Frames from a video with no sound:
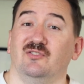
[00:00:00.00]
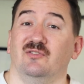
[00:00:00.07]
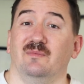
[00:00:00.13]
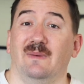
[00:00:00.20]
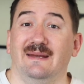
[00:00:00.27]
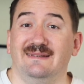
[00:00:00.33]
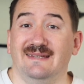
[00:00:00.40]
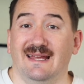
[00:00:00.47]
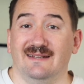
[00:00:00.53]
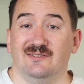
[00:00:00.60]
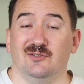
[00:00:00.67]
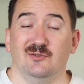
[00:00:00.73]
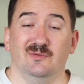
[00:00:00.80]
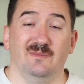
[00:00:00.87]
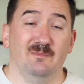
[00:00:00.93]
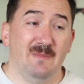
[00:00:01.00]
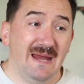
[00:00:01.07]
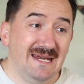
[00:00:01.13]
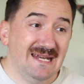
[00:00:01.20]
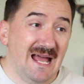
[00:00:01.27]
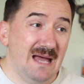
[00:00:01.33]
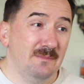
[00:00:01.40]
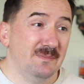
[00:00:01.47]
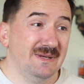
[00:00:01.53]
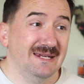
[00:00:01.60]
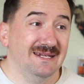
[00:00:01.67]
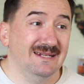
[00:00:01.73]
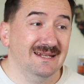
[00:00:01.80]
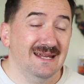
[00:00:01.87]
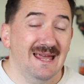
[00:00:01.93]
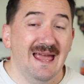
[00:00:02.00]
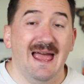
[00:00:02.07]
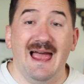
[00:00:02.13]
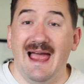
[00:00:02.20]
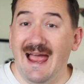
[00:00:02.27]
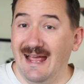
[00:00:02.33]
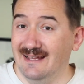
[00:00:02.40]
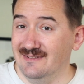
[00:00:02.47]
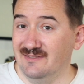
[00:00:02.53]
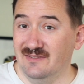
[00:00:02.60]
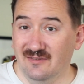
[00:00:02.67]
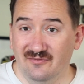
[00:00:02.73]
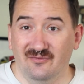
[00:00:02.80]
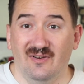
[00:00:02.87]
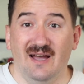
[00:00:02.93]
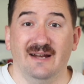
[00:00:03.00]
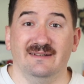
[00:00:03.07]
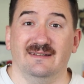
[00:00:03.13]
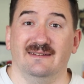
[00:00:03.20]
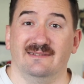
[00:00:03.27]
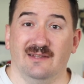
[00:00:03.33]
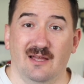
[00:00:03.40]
you may tattoo may not be as defined as